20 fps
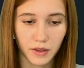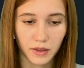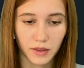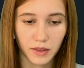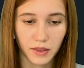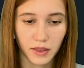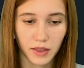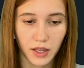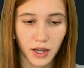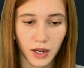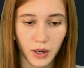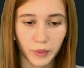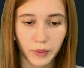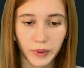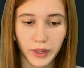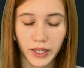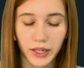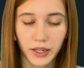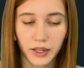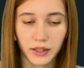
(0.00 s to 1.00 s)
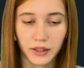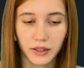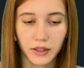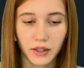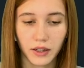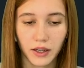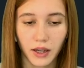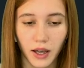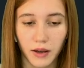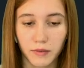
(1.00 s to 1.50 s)
Now we
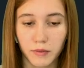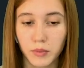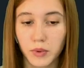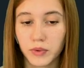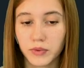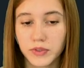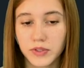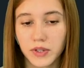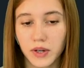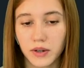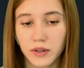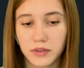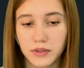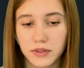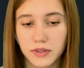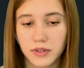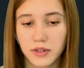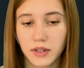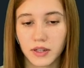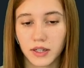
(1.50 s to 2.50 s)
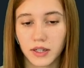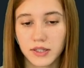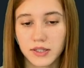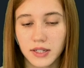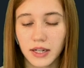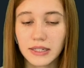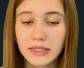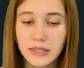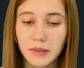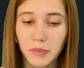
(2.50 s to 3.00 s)
have moved on to the next
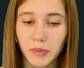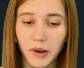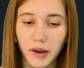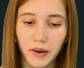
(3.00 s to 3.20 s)
concept.